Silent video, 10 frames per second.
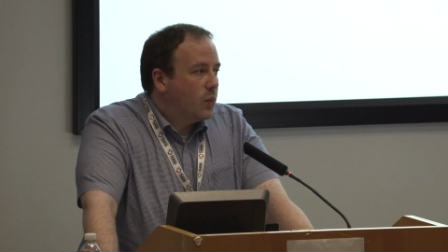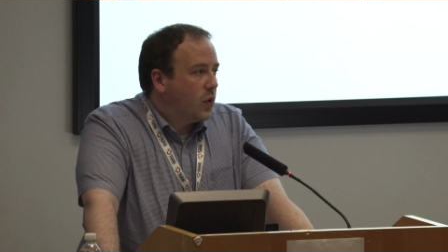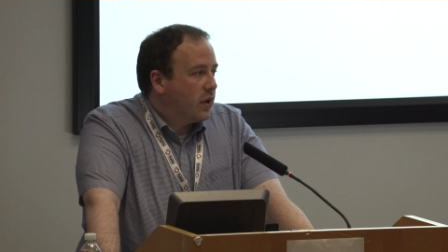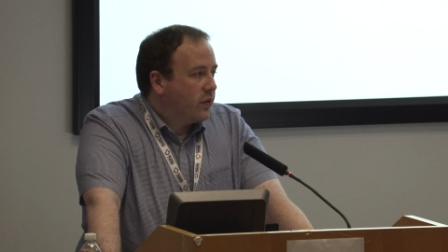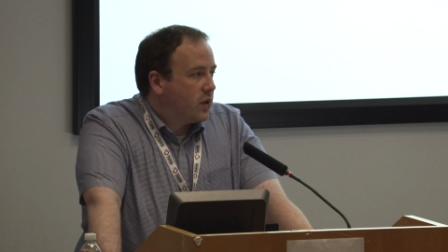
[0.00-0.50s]

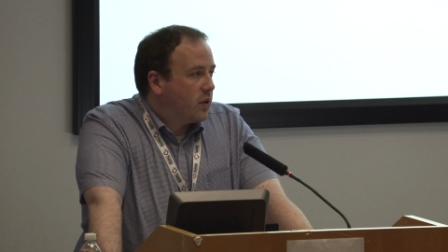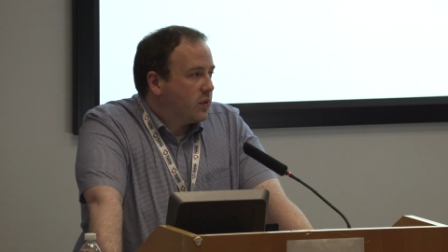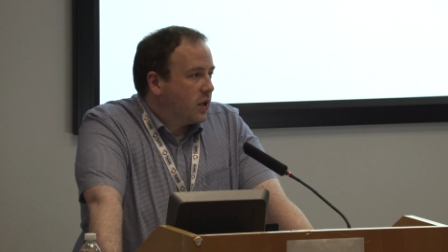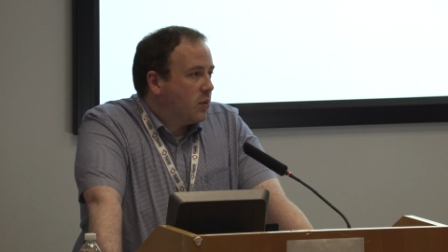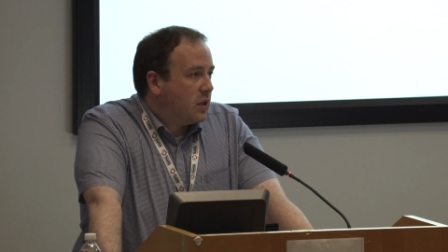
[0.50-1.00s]
But if their
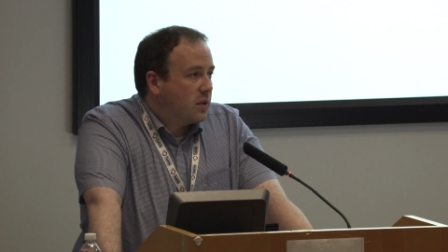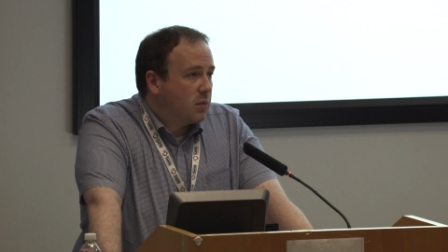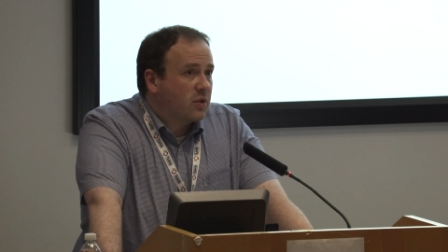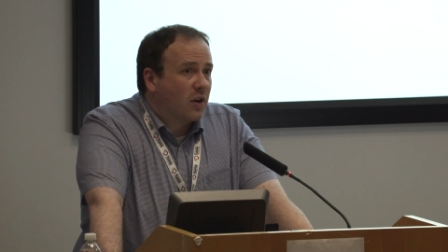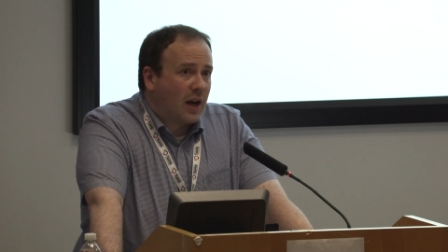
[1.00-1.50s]
diabetes
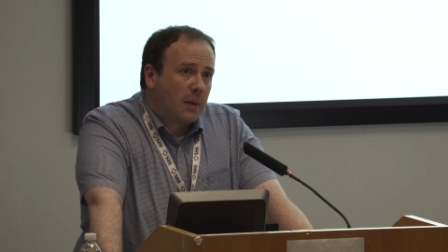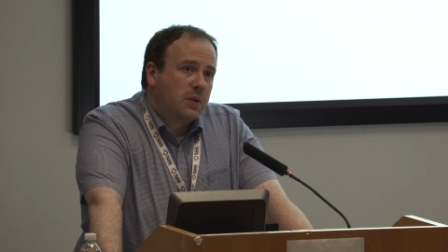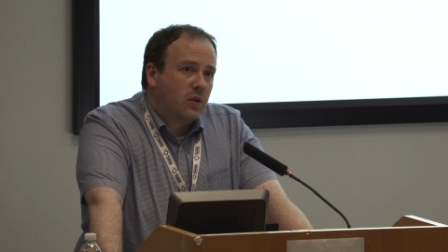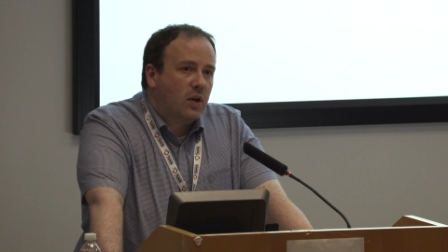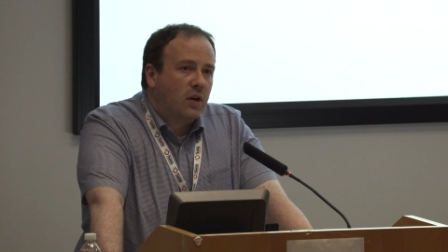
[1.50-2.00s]
bloods are
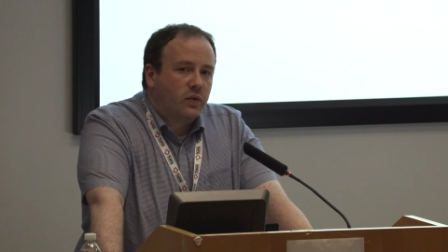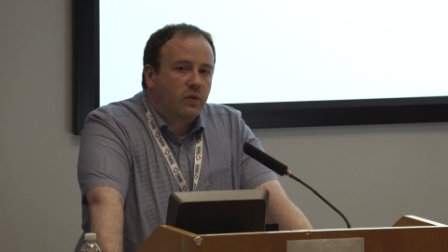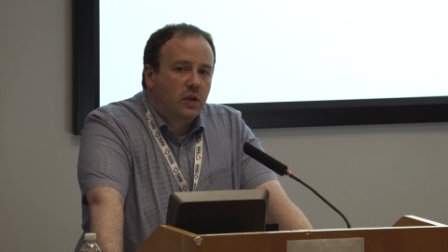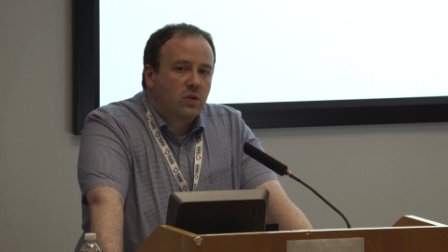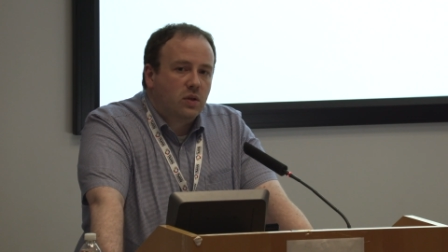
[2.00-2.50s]
absolutely off
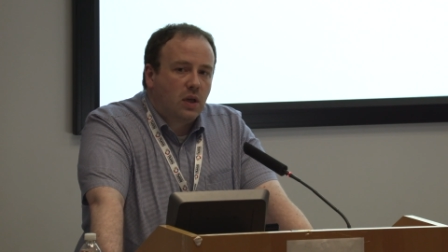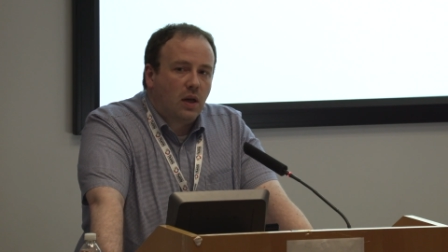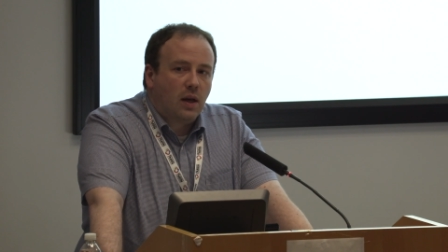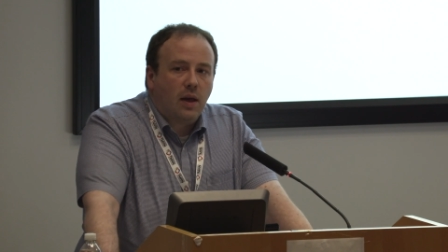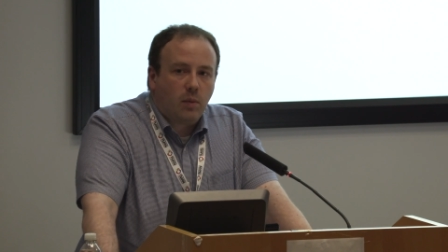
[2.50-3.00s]
the Richter
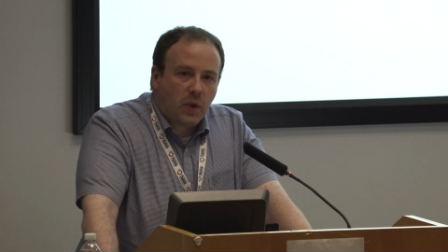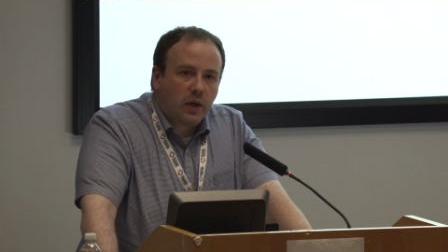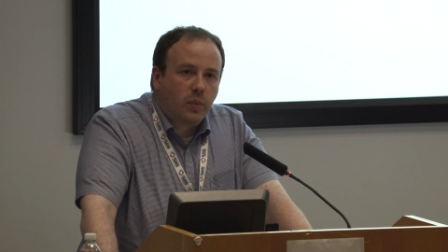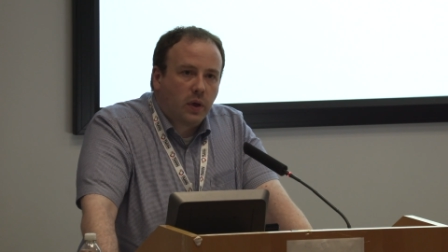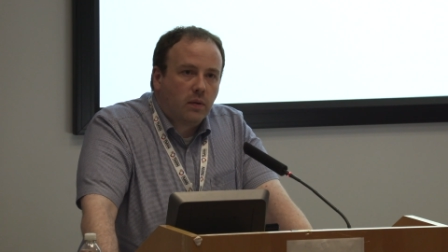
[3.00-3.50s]
scale, it
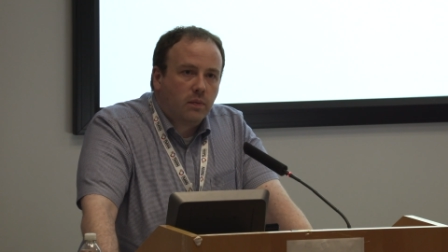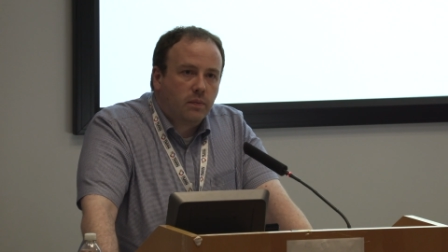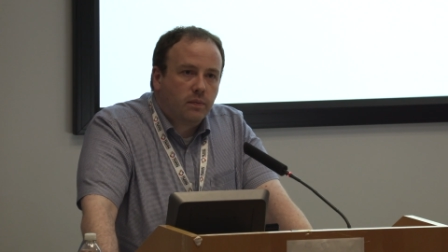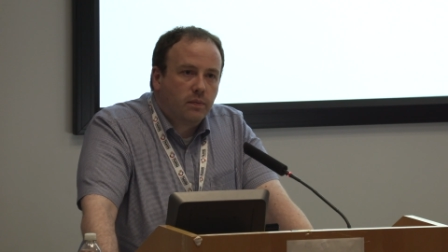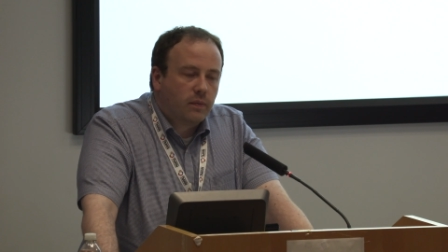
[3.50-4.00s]
might be.
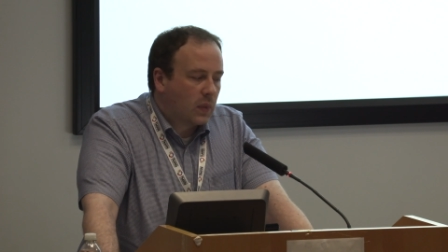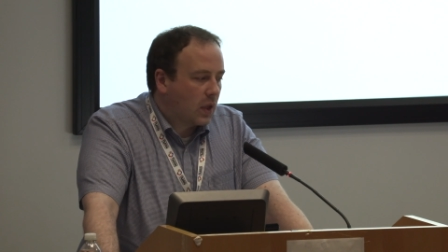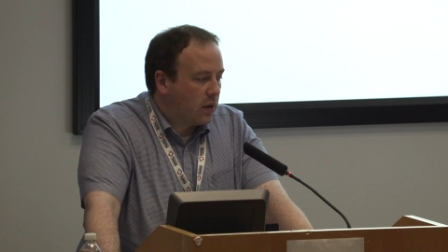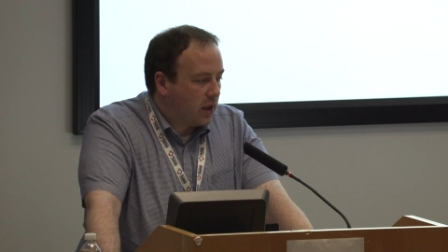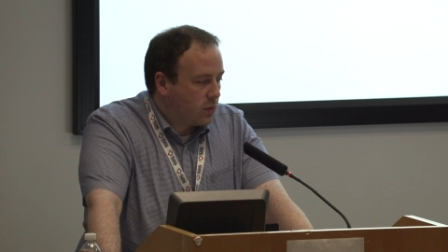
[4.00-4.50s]

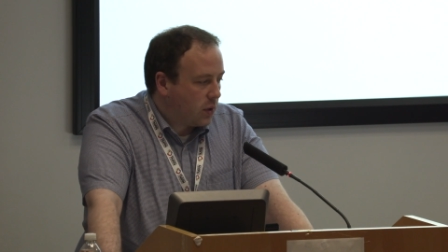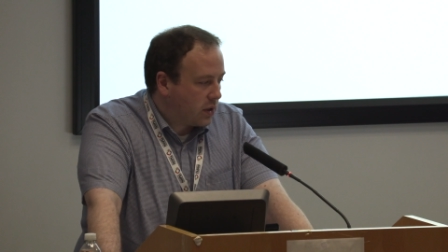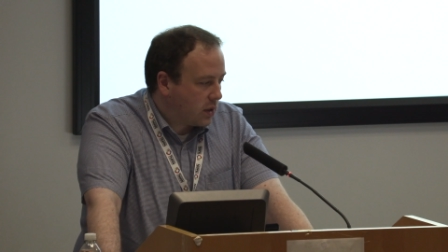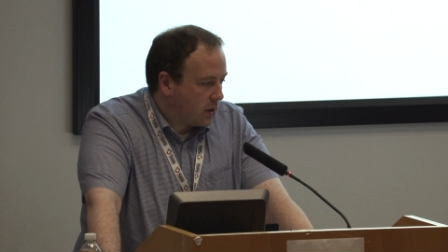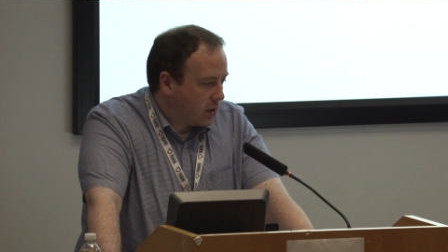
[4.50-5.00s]
And that's why
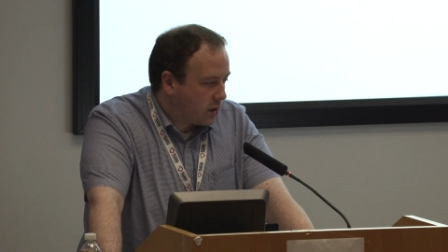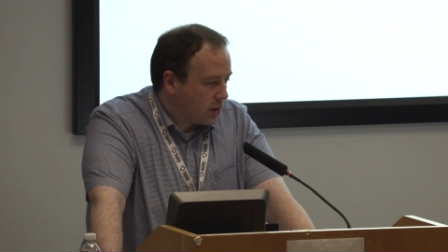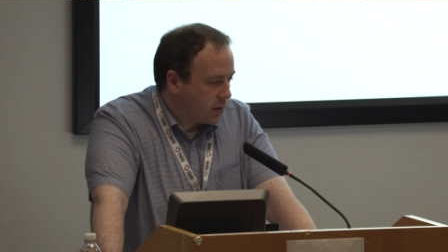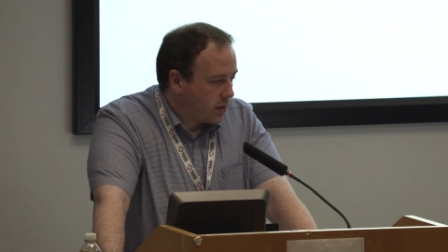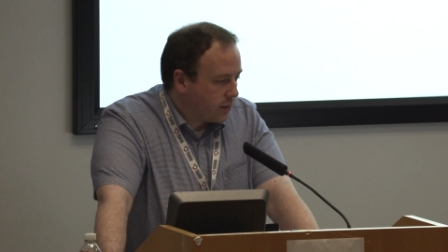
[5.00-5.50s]
it's a clinical
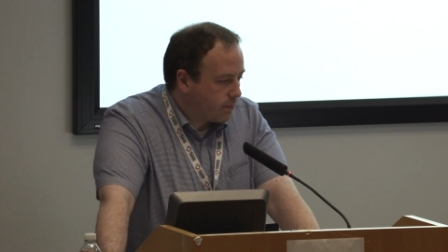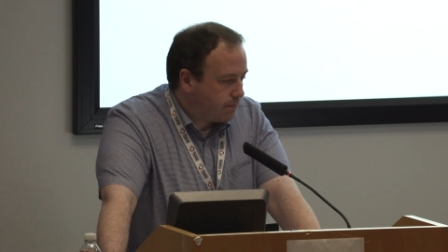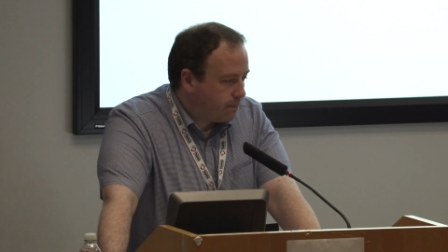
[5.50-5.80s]
decision.